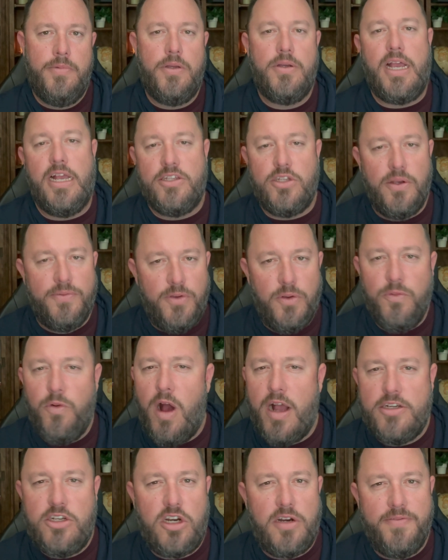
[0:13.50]
Okay, so if you
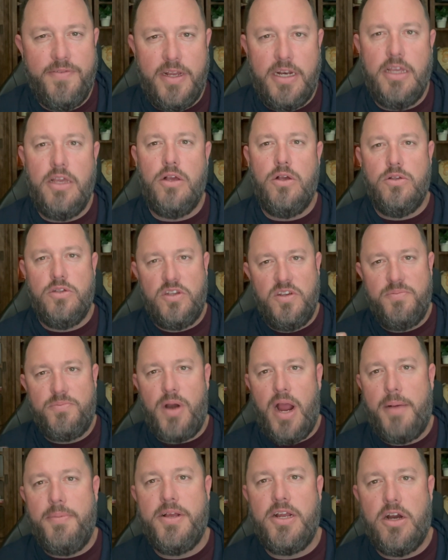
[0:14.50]
watch our videos, you
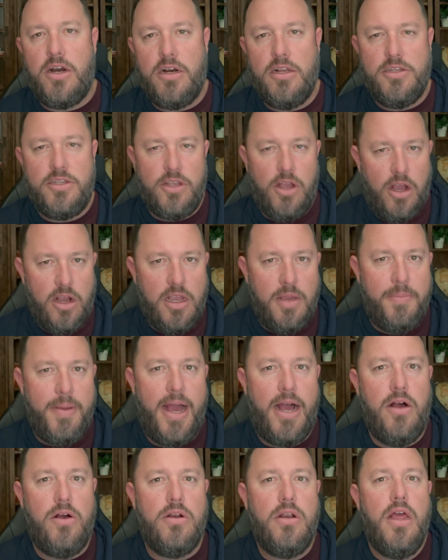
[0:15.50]
probably heard us talk
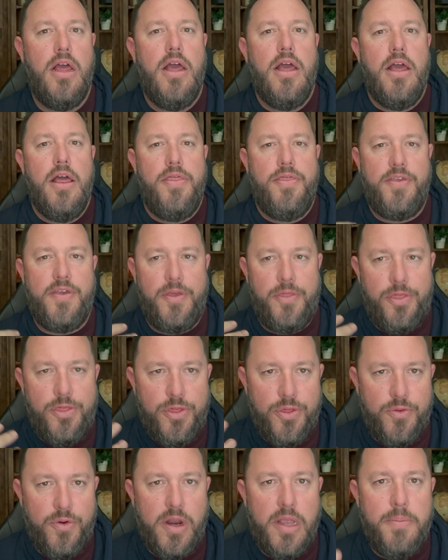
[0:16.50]
about the
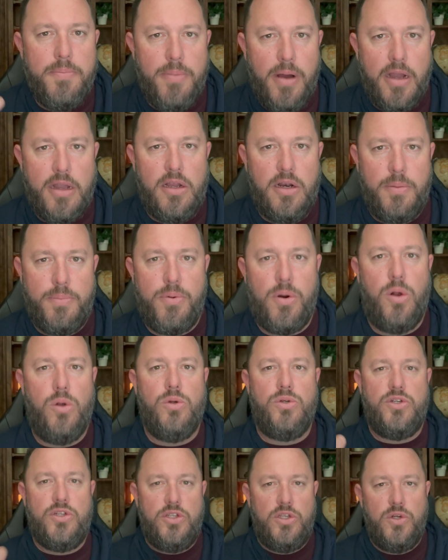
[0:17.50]
3-bucket
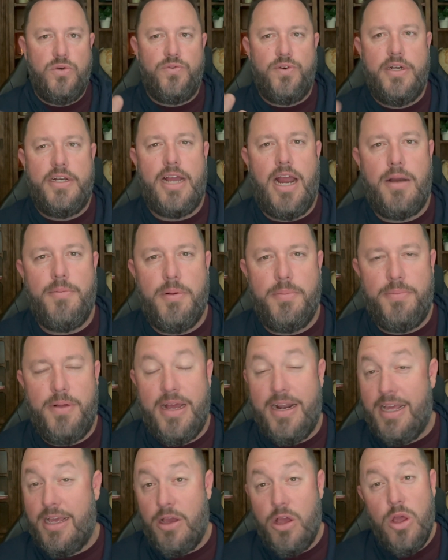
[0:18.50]
approach to retirement
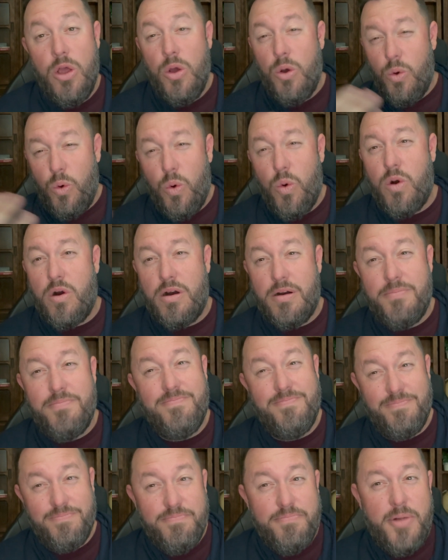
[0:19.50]
planning.
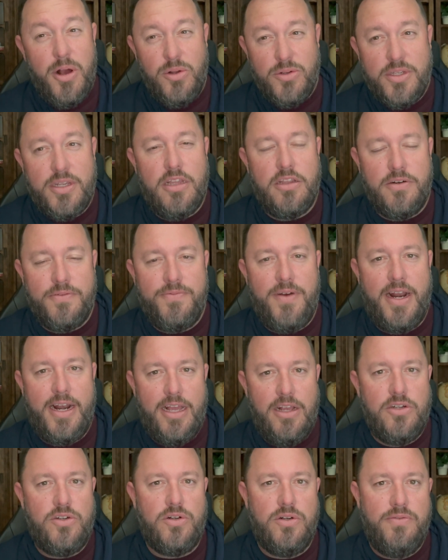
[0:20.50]
Or most other
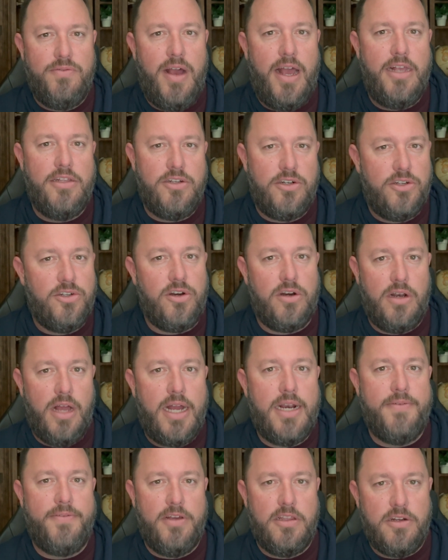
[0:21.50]
financial advisors or a
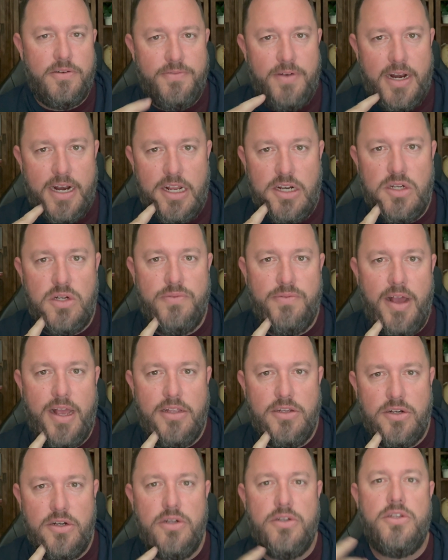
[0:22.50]
lot of other financial
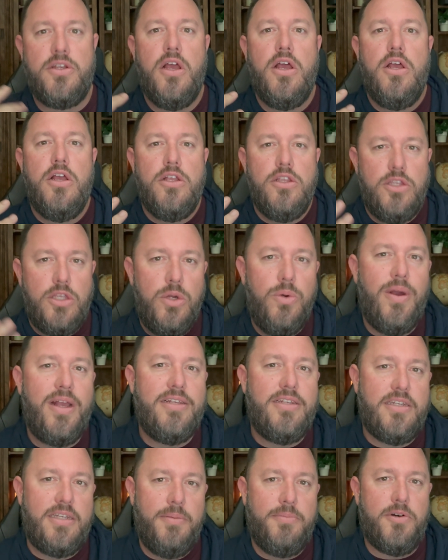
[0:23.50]
advisors do a
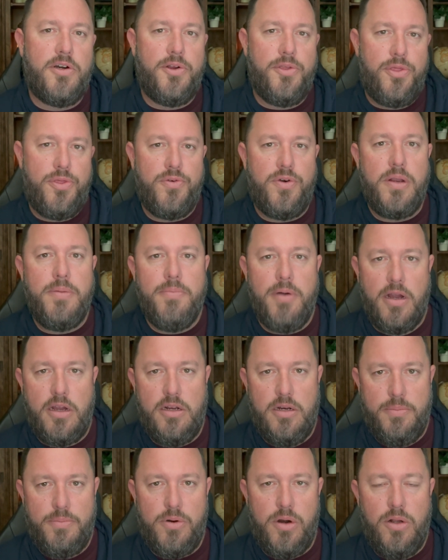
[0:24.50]
similar
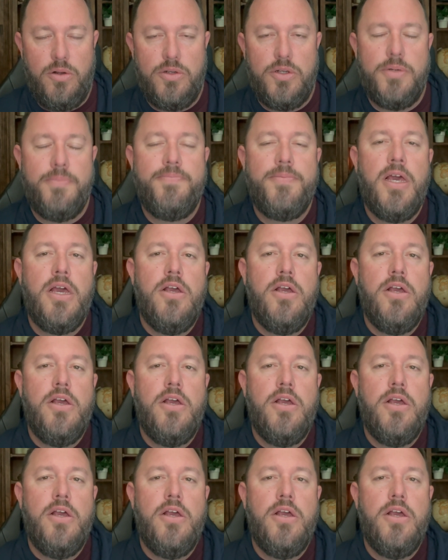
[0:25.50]
3-bucket approach.